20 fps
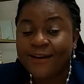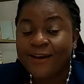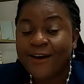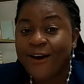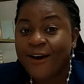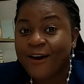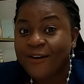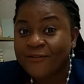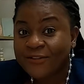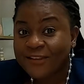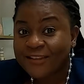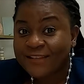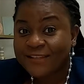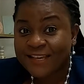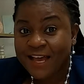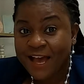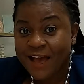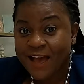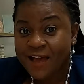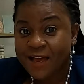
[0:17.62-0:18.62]

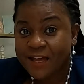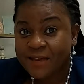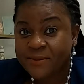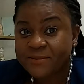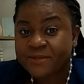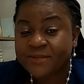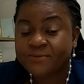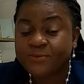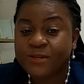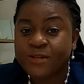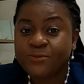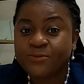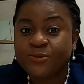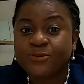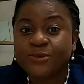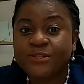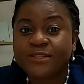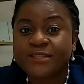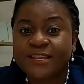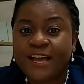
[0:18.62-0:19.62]
Oftentimes, people
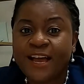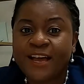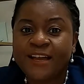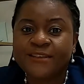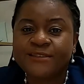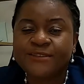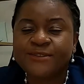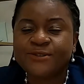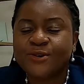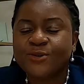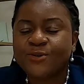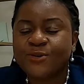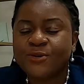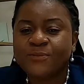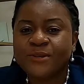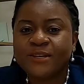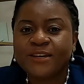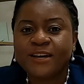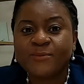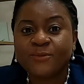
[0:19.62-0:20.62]
decide to go and
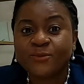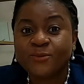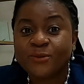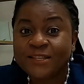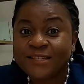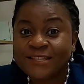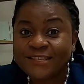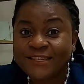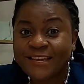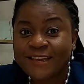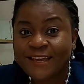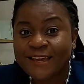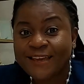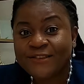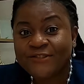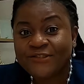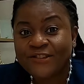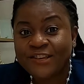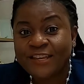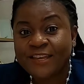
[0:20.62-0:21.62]
become a real estate
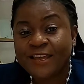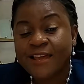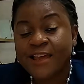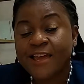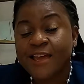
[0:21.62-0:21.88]
agent